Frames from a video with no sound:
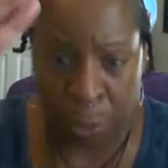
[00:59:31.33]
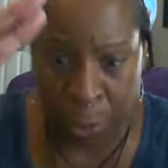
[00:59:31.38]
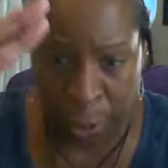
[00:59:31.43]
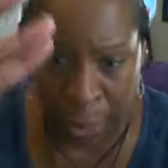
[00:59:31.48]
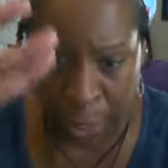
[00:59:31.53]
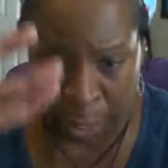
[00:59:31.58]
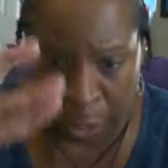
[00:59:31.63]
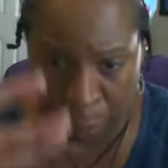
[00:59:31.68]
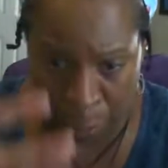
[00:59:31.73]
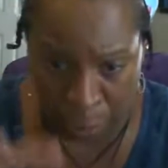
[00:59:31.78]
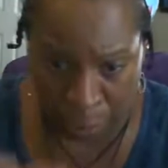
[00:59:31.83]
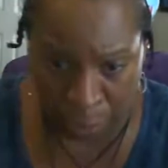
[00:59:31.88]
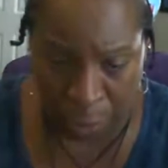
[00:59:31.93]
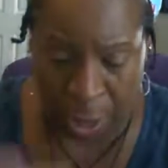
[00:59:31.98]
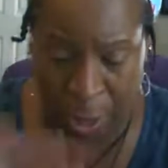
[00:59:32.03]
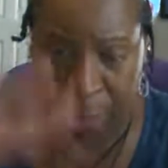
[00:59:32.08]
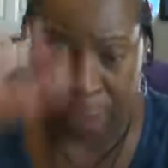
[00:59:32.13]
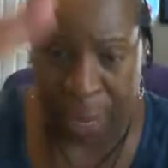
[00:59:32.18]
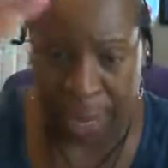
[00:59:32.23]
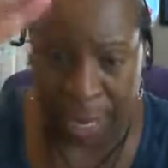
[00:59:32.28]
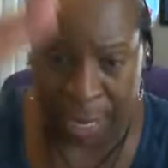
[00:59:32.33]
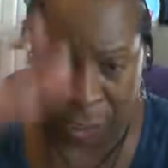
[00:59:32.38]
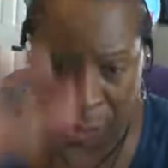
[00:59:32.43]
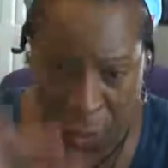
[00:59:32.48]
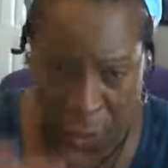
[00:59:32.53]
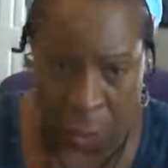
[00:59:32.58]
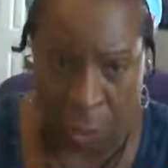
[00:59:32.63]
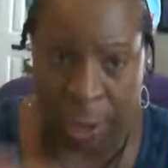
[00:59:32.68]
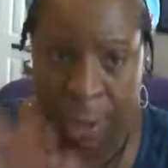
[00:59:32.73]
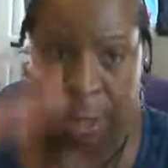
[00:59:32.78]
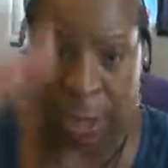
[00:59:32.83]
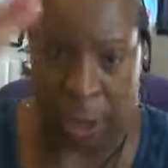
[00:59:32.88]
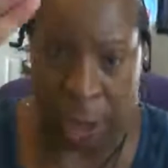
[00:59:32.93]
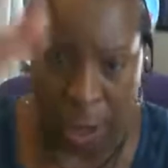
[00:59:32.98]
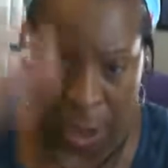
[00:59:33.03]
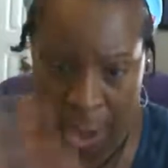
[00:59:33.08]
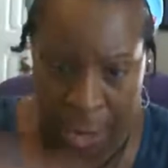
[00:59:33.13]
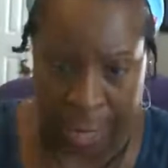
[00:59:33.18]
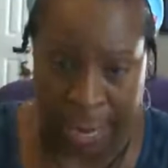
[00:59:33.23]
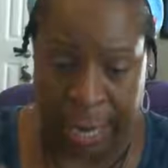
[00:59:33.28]
put a base oil
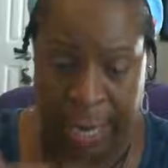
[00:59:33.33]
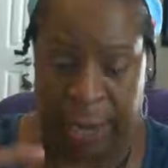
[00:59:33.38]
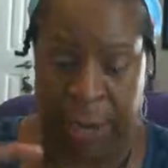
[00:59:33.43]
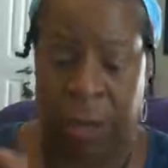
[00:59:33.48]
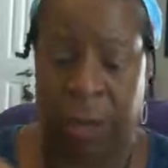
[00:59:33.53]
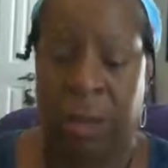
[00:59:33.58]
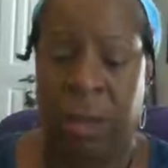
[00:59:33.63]
on it.